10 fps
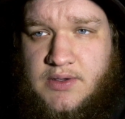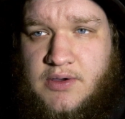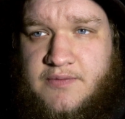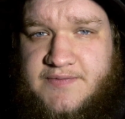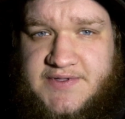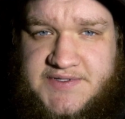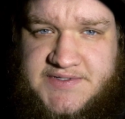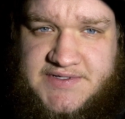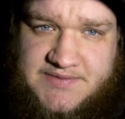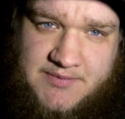Hopefully
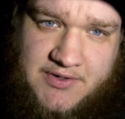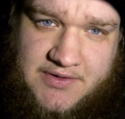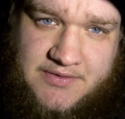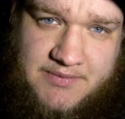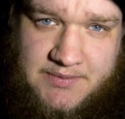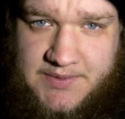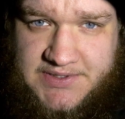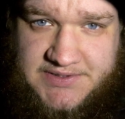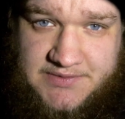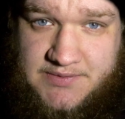this doesn't mark 3
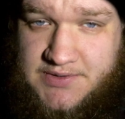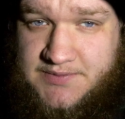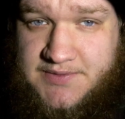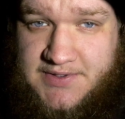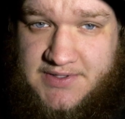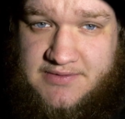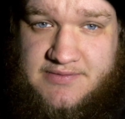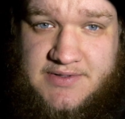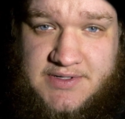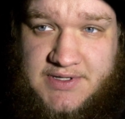weeks in a row that
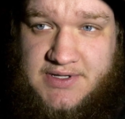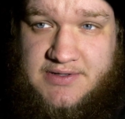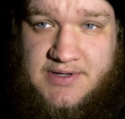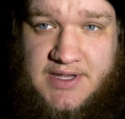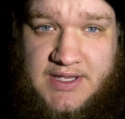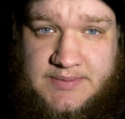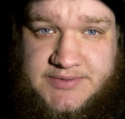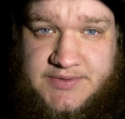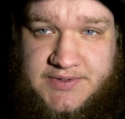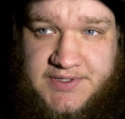I get
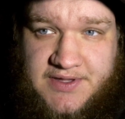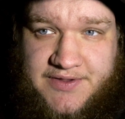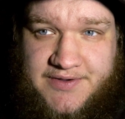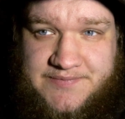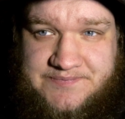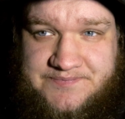absolutely nothing.